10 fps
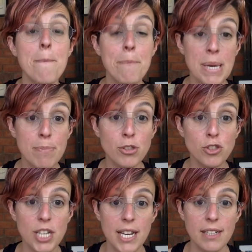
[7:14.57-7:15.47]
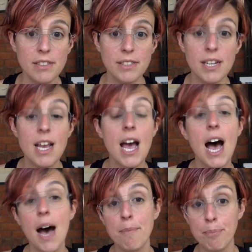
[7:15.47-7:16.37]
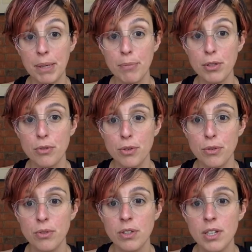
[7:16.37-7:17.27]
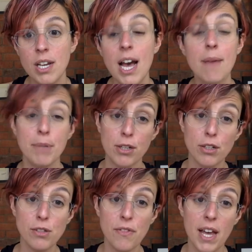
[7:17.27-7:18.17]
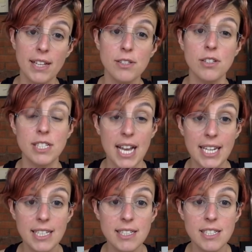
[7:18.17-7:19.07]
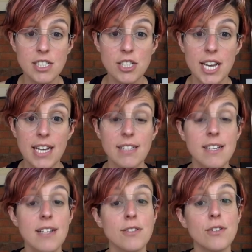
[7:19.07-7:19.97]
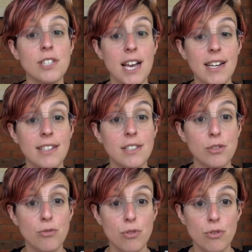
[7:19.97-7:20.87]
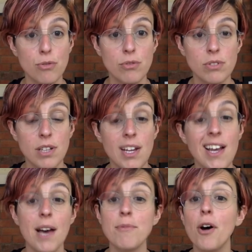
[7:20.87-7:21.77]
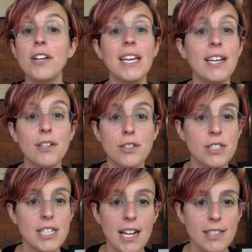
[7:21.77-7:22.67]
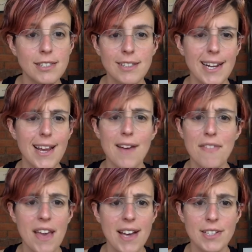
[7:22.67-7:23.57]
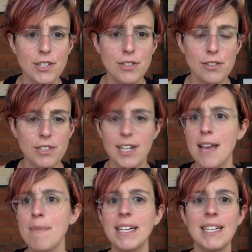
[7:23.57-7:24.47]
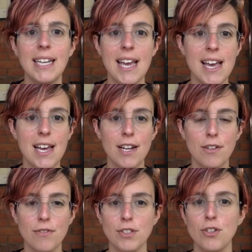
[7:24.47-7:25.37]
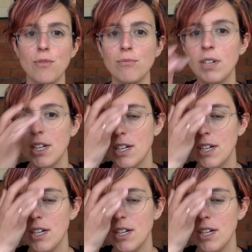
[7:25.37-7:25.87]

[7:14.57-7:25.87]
People change and people grow, and because of that, societies change and societies grow. I'm not here to tell you that I have the answer, that I'm at the end of some